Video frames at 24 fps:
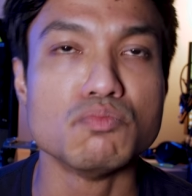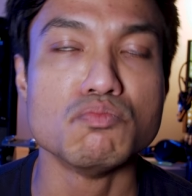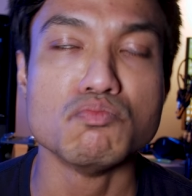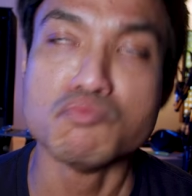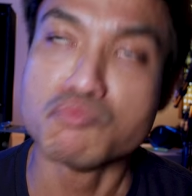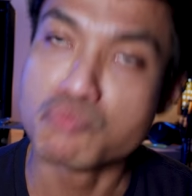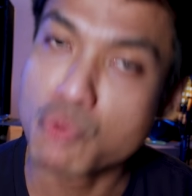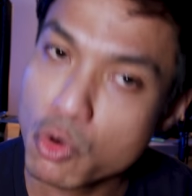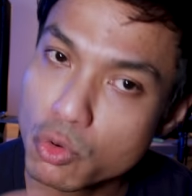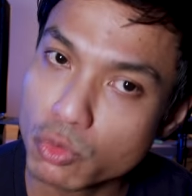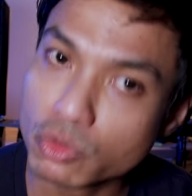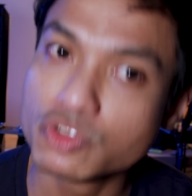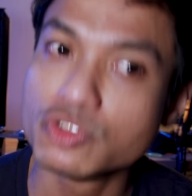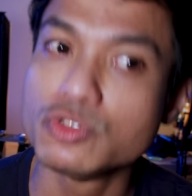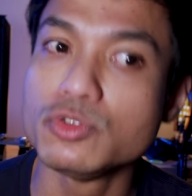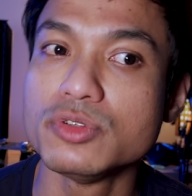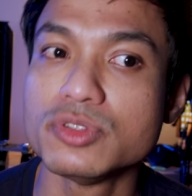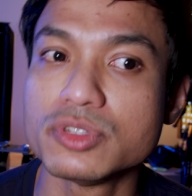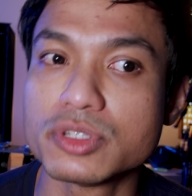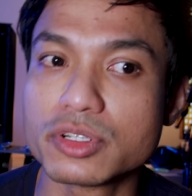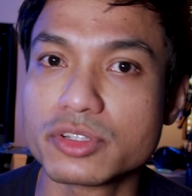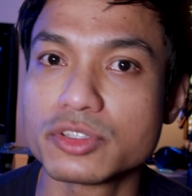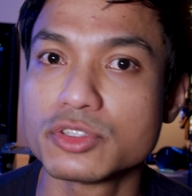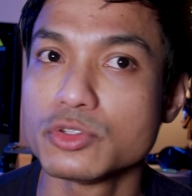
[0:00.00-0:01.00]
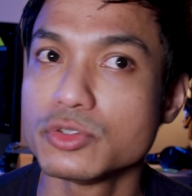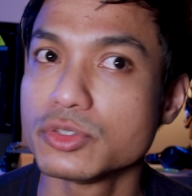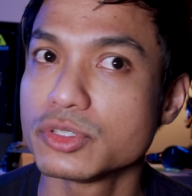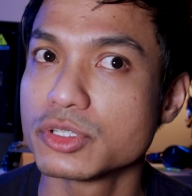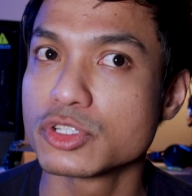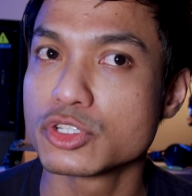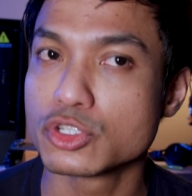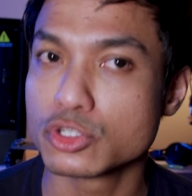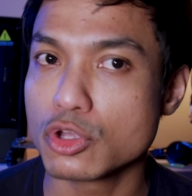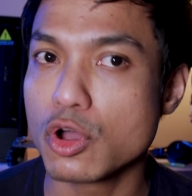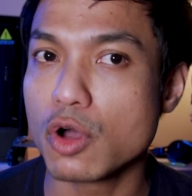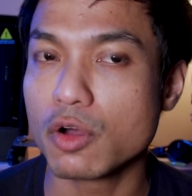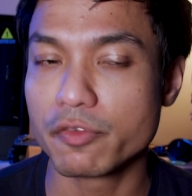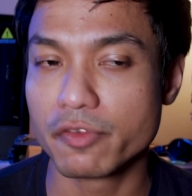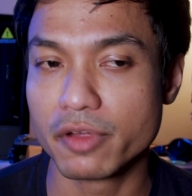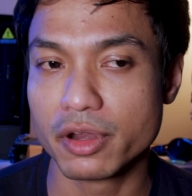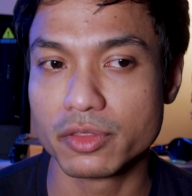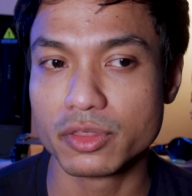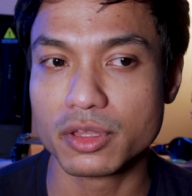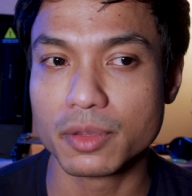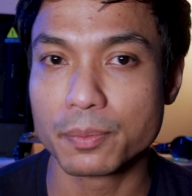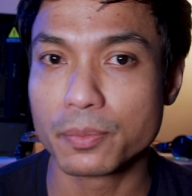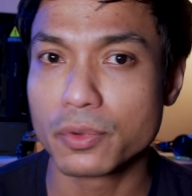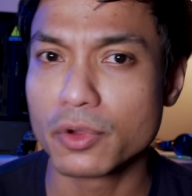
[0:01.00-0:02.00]
Most users use a stock
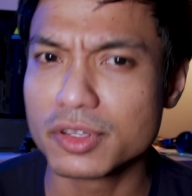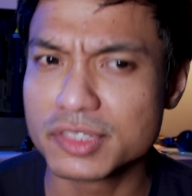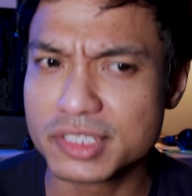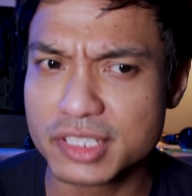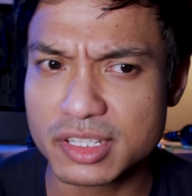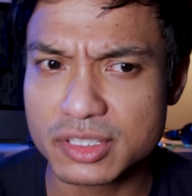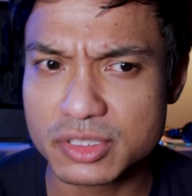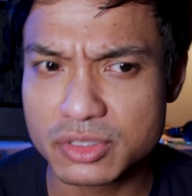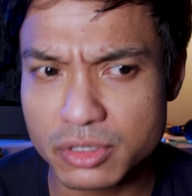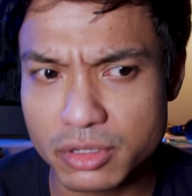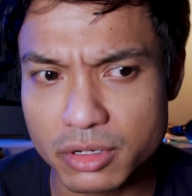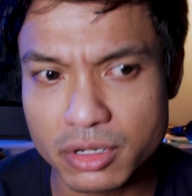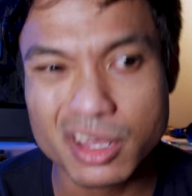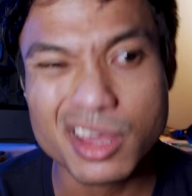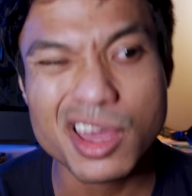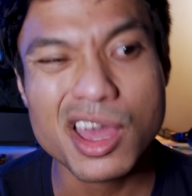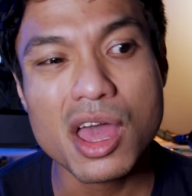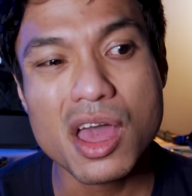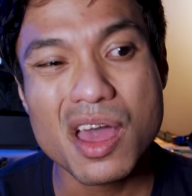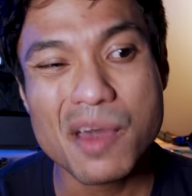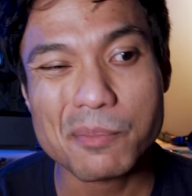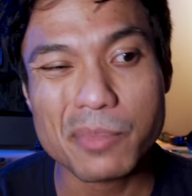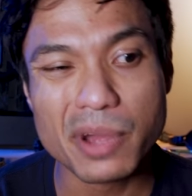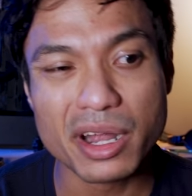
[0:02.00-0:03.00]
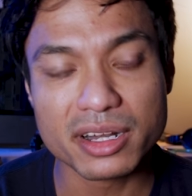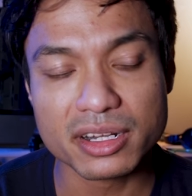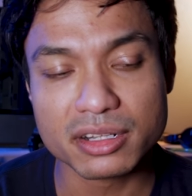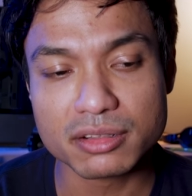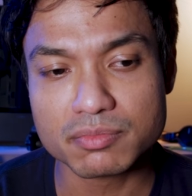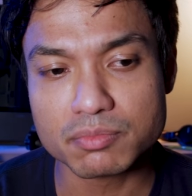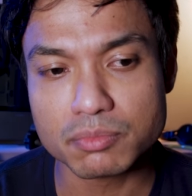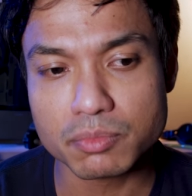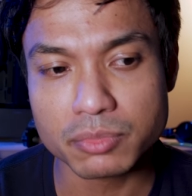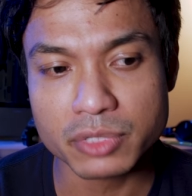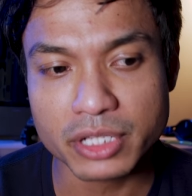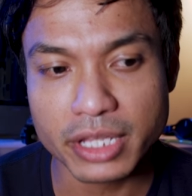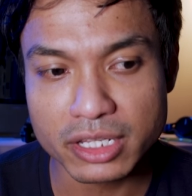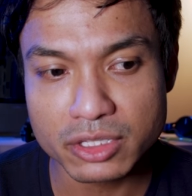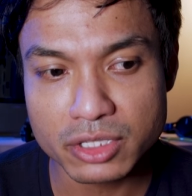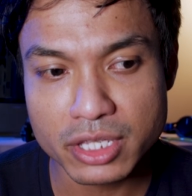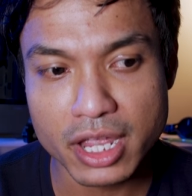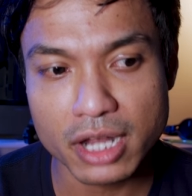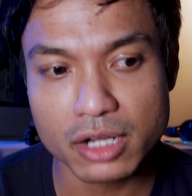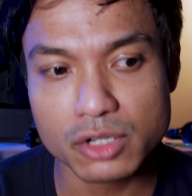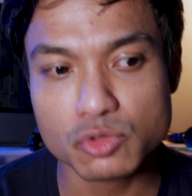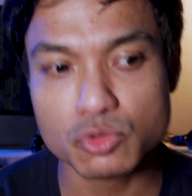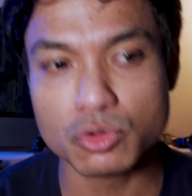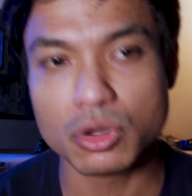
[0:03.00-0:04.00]
fan in their processor, but they
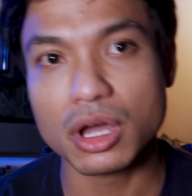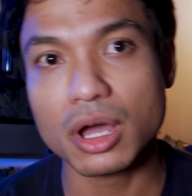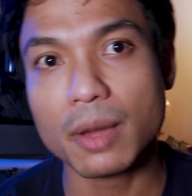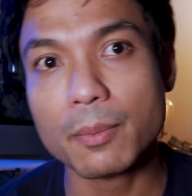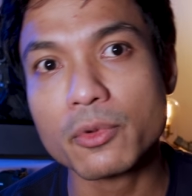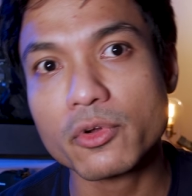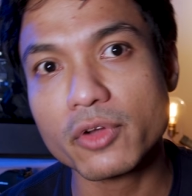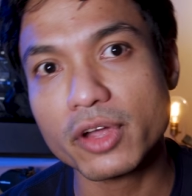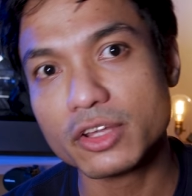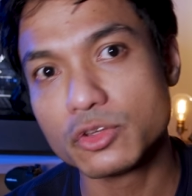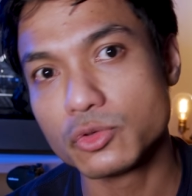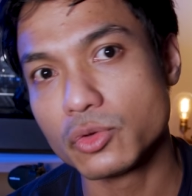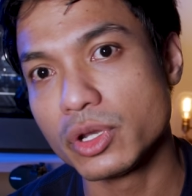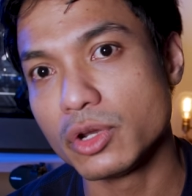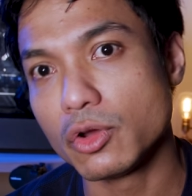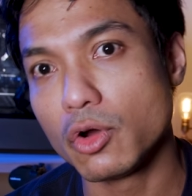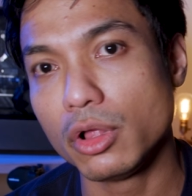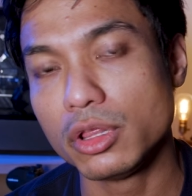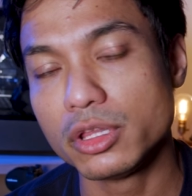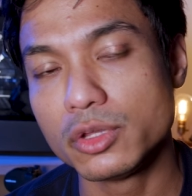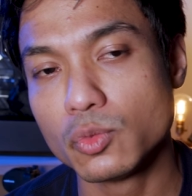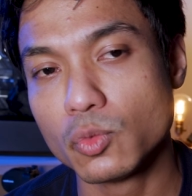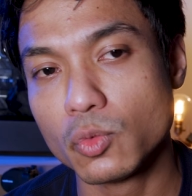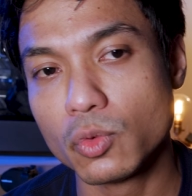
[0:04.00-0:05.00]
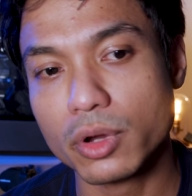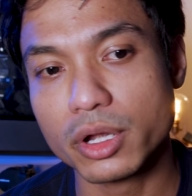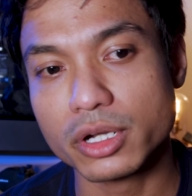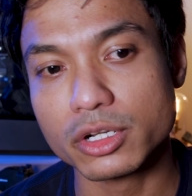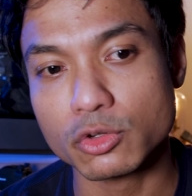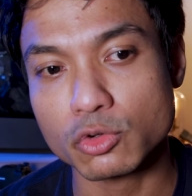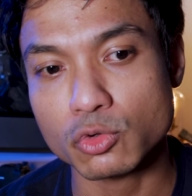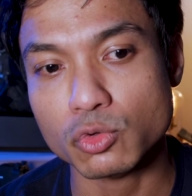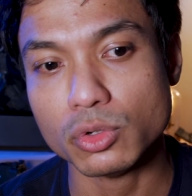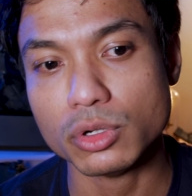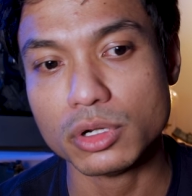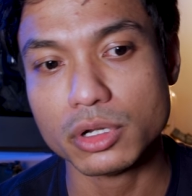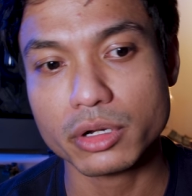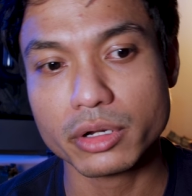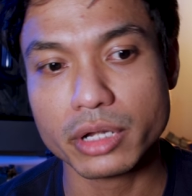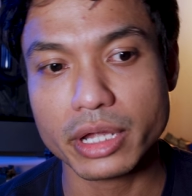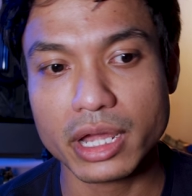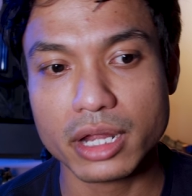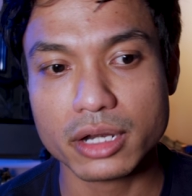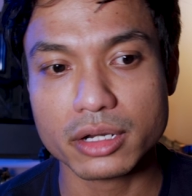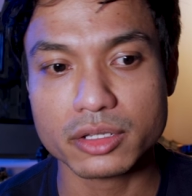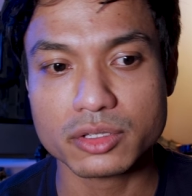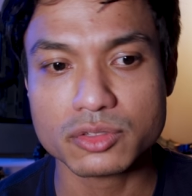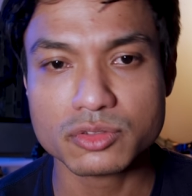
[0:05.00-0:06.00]
tend to upgrade to an all-in-one cooler
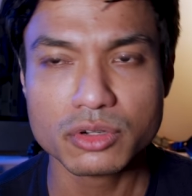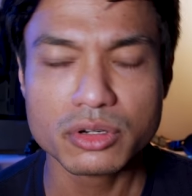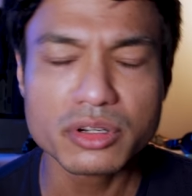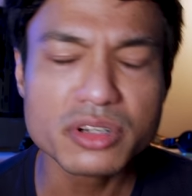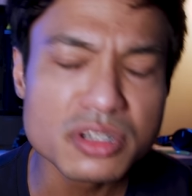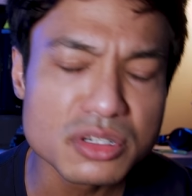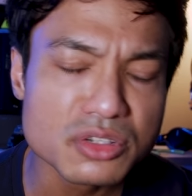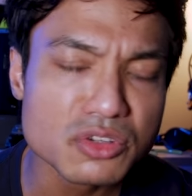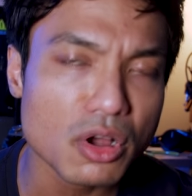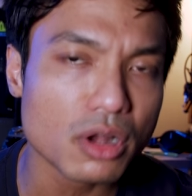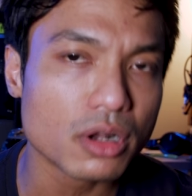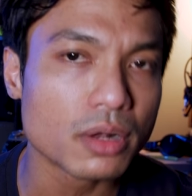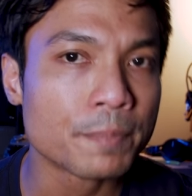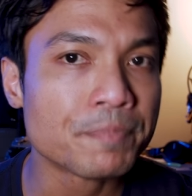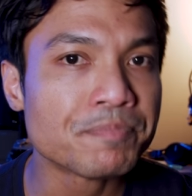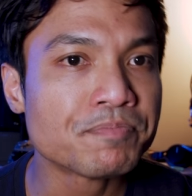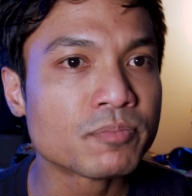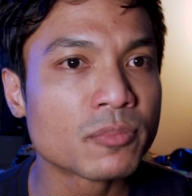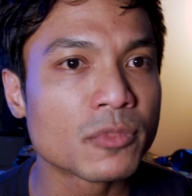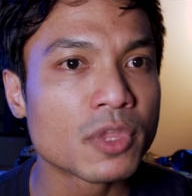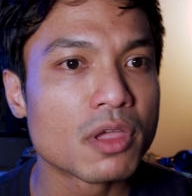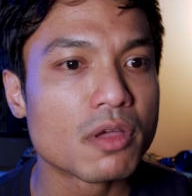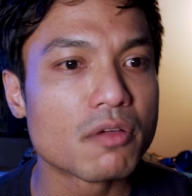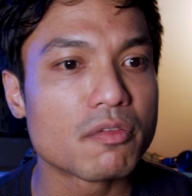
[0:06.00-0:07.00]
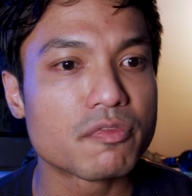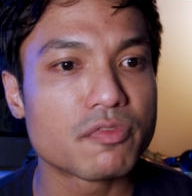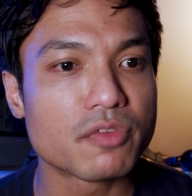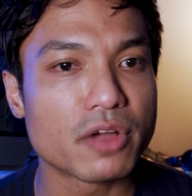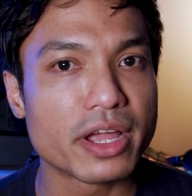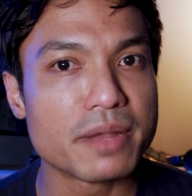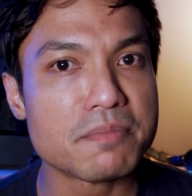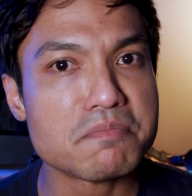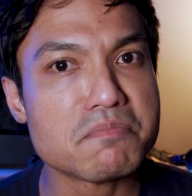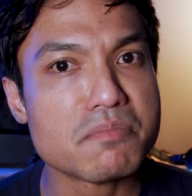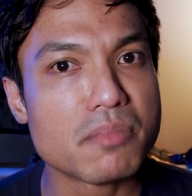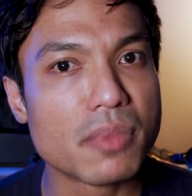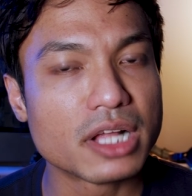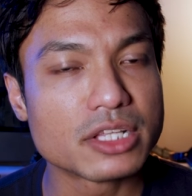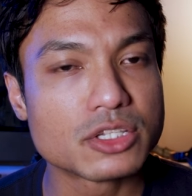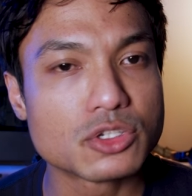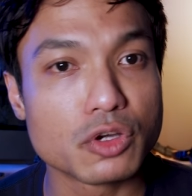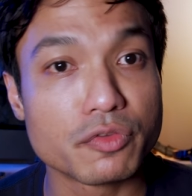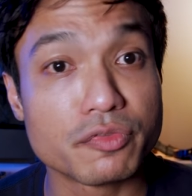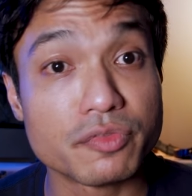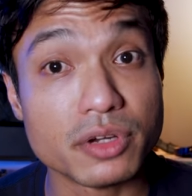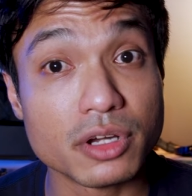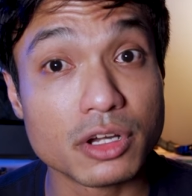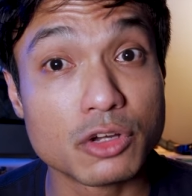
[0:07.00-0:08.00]
and they sort of not find
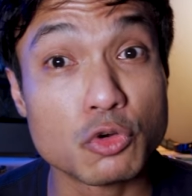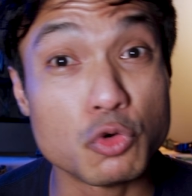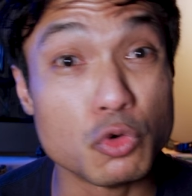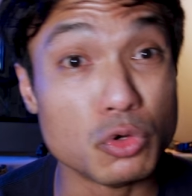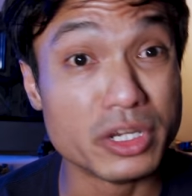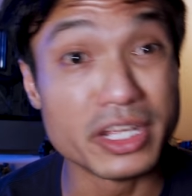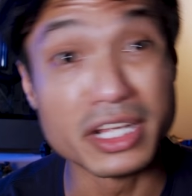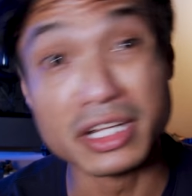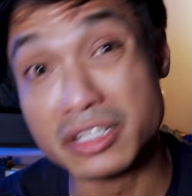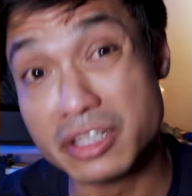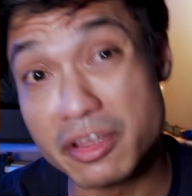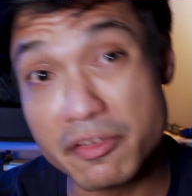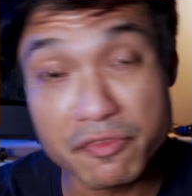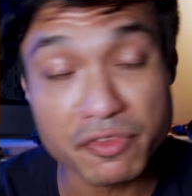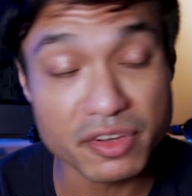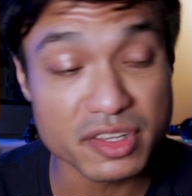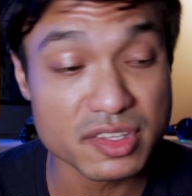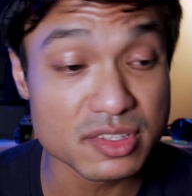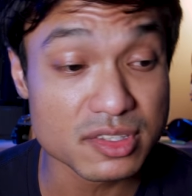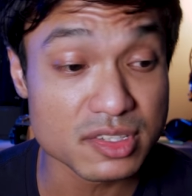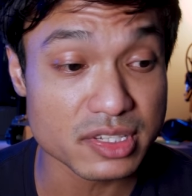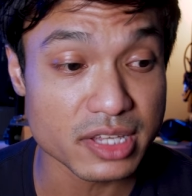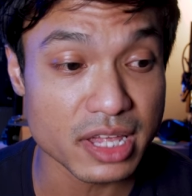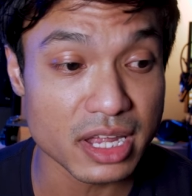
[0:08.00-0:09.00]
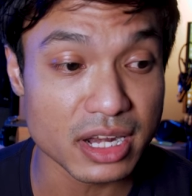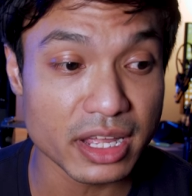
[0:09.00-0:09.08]
much of a cooling difference.